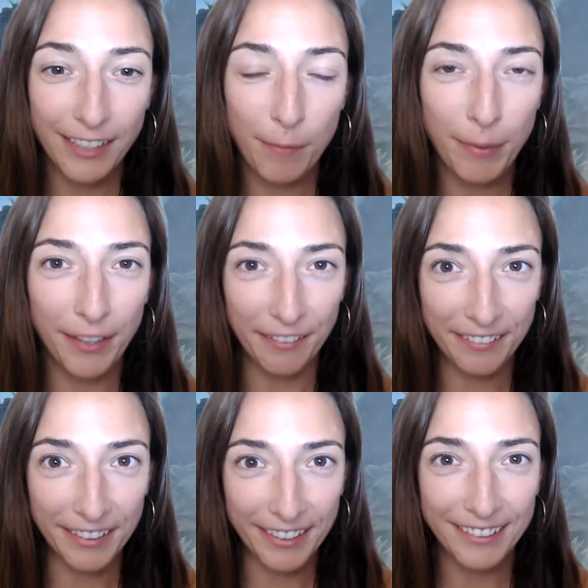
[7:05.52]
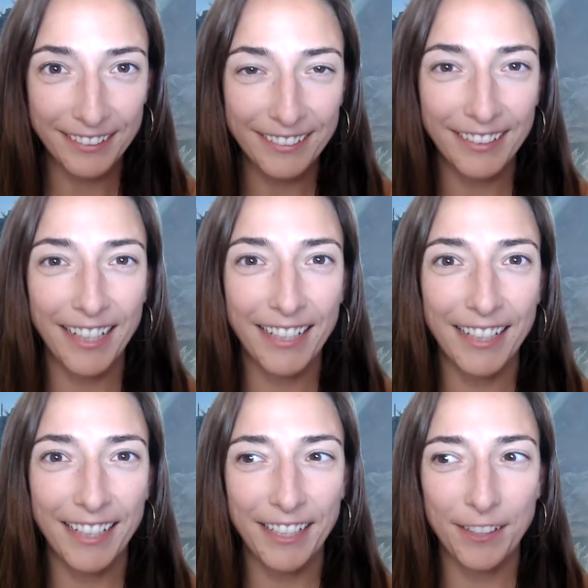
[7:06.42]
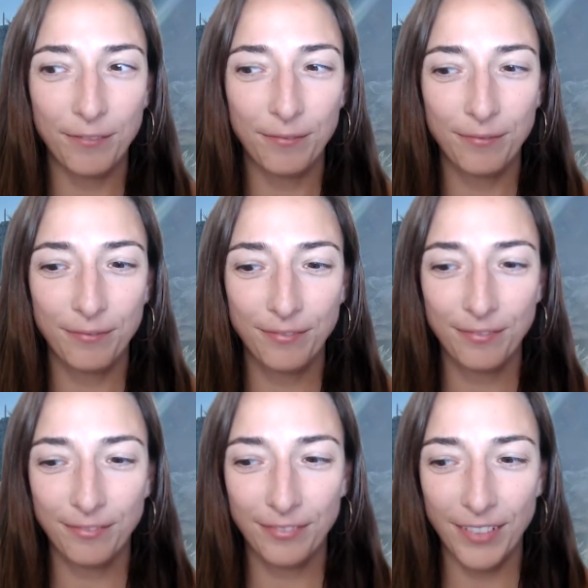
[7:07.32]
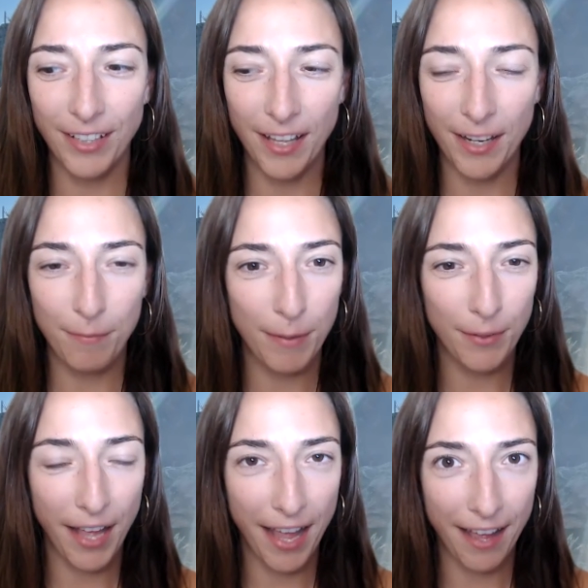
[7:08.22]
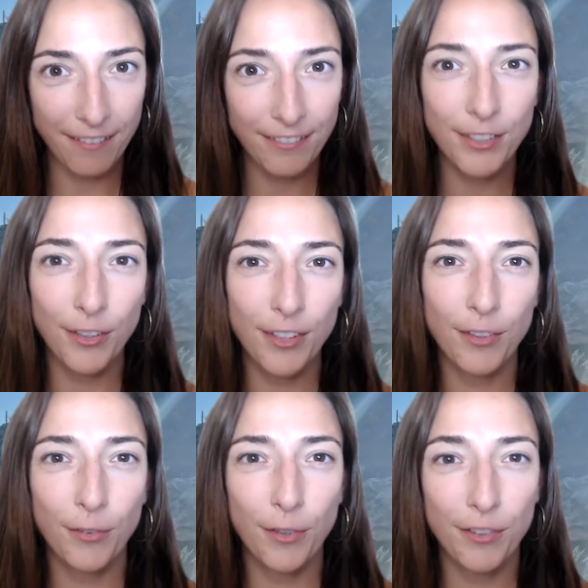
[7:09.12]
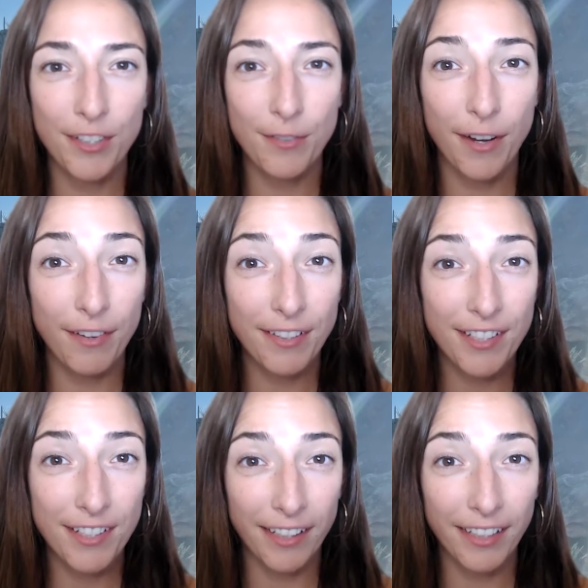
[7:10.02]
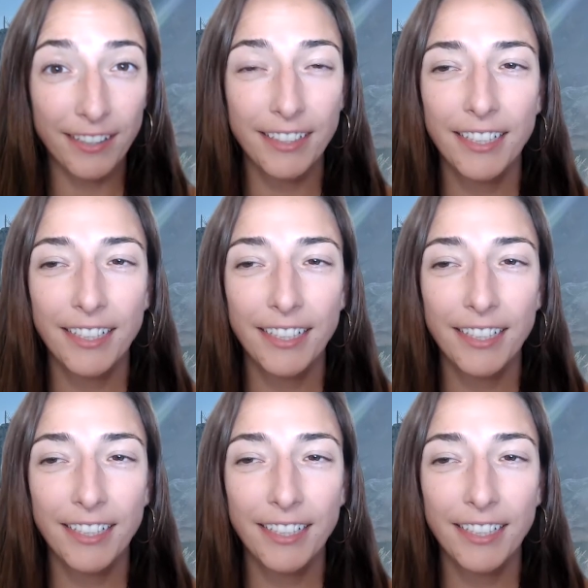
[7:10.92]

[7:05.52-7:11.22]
apparently, that a lot of people have. So this is one reason why I wanted to share it.